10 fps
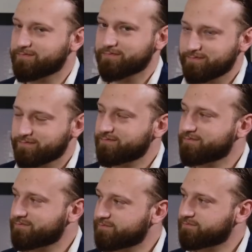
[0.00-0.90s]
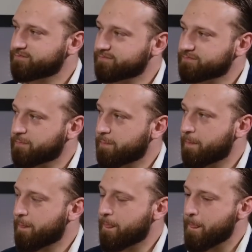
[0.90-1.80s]

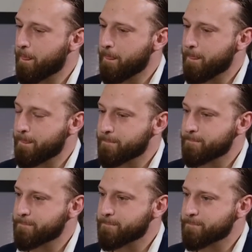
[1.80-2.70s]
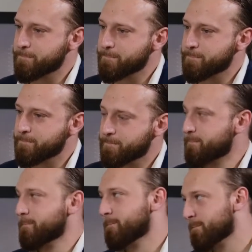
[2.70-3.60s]

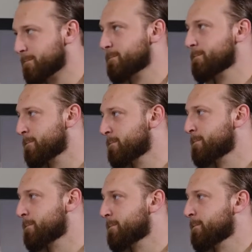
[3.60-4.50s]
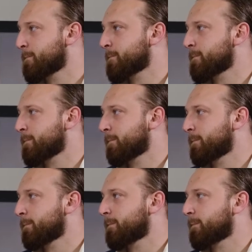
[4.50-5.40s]

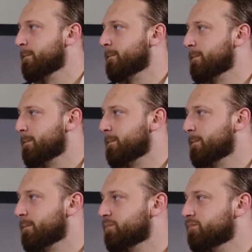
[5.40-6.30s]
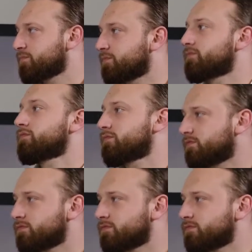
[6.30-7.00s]
The person shown says nothing.